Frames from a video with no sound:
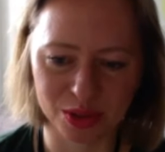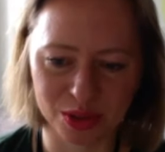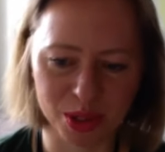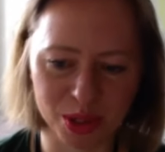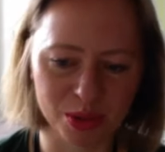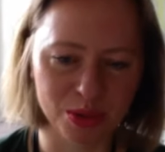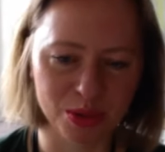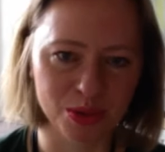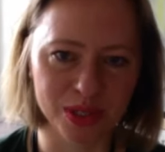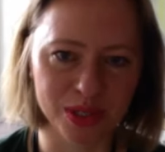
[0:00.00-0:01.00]
people who
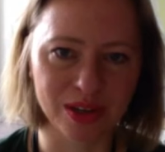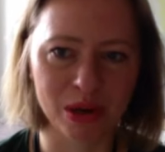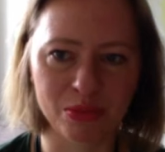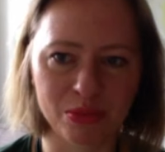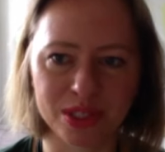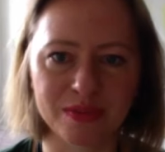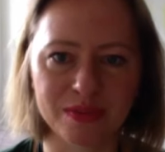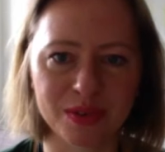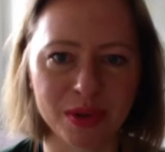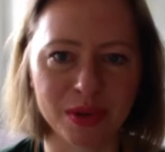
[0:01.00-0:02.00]
will come up with something
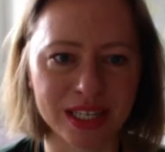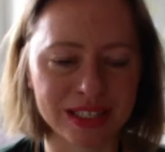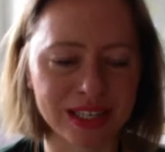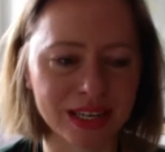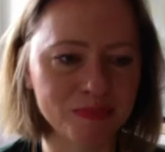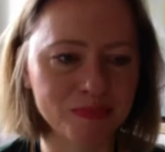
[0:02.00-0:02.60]
by that time.